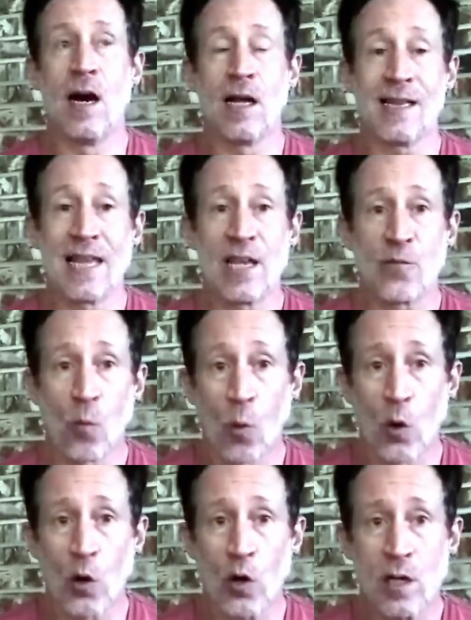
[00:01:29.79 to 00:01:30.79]
late for
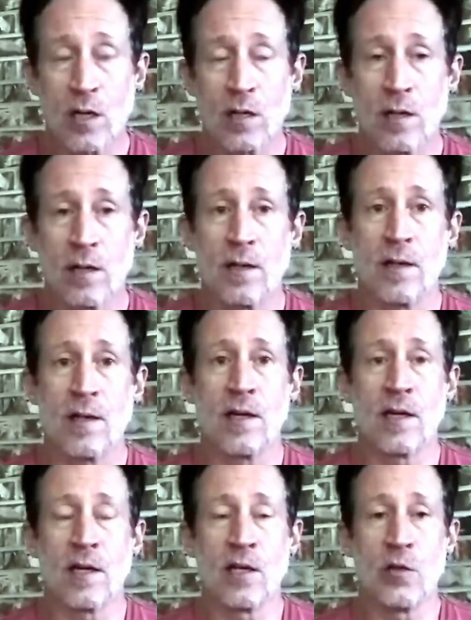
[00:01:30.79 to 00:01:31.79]
work,
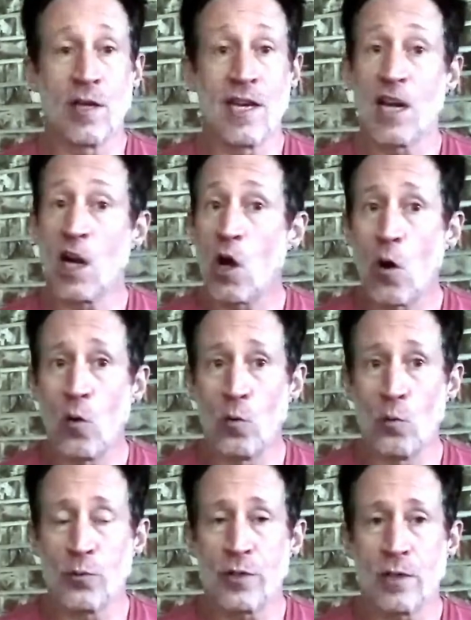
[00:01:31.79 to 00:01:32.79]
you can get a
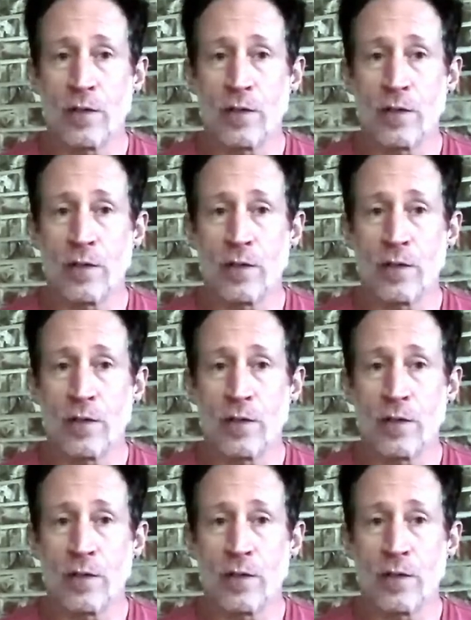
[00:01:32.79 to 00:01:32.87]
cold,